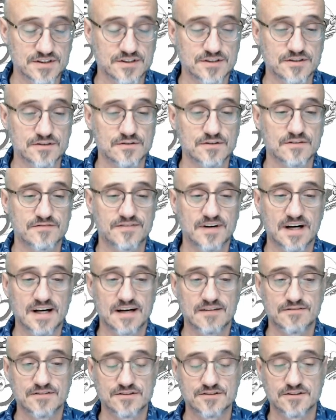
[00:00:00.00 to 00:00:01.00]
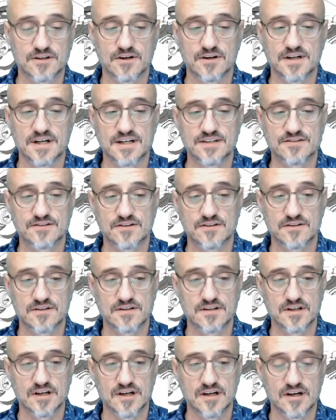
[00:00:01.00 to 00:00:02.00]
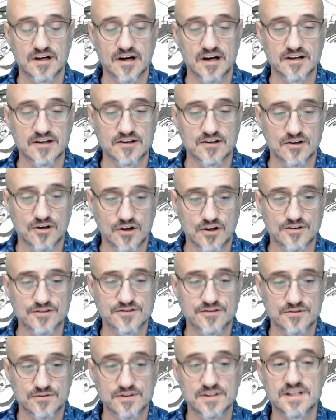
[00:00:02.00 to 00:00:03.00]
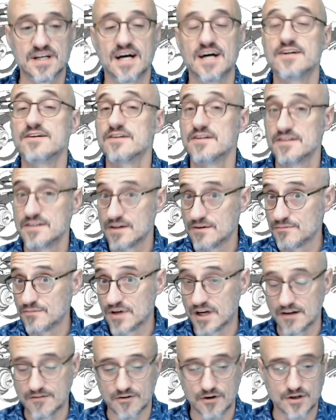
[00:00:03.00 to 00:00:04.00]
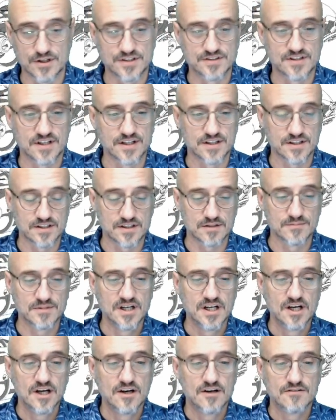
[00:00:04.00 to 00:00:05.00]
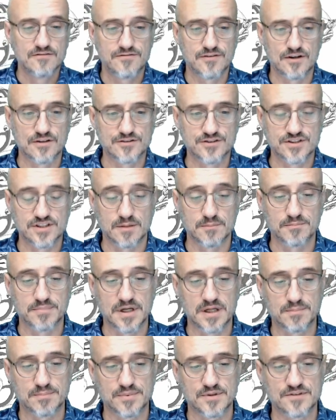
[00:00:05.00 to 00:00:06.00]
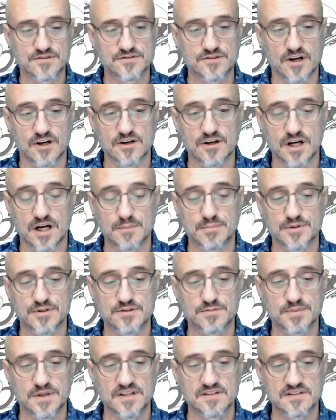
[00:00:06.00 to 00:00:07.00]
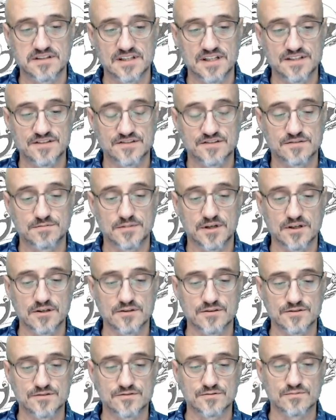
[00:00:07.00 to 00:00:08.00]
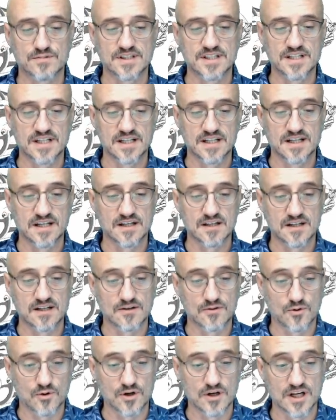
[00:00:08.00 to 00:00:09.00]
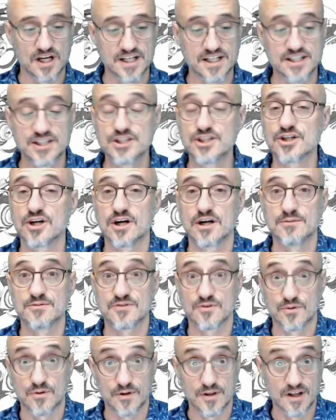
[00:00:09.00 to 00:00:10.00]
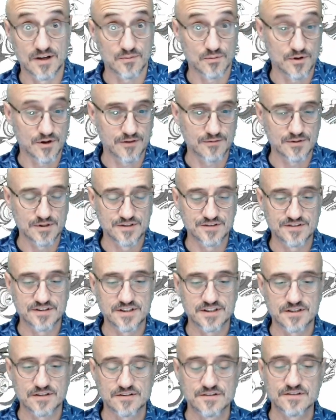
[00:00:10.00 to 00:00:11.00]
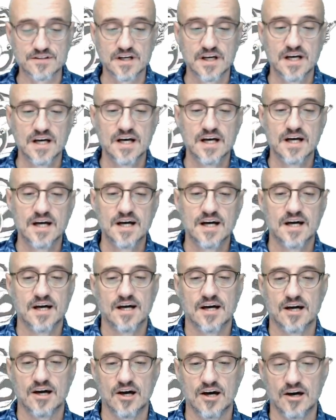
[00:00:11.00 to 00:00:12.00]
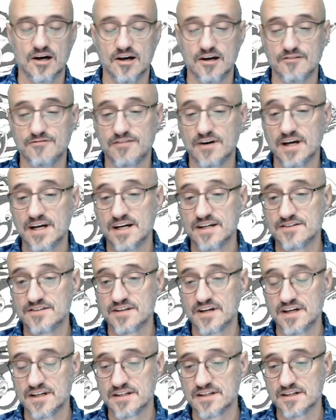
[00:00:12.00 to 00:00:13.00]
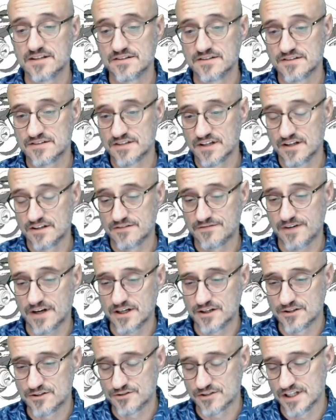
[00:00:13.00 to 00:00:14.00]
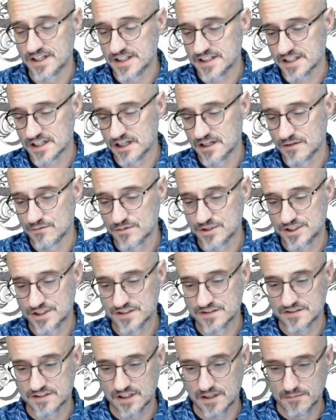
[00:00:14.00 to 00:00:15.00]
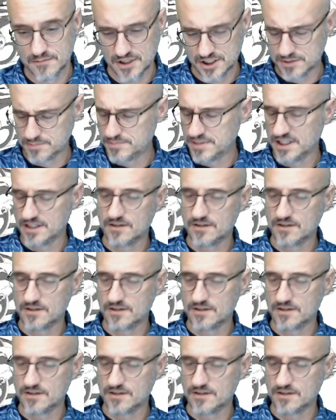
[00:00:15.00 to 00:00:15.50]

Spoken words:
do, if I have the Star Dancer, I can also get, when I've already taken them, false ship papers, dark hyperspace lanes, smugglers, rigging, and or lucky charms, or that were thrill seekers. If I had taken, say, the Fire Drake, which is a much bigger,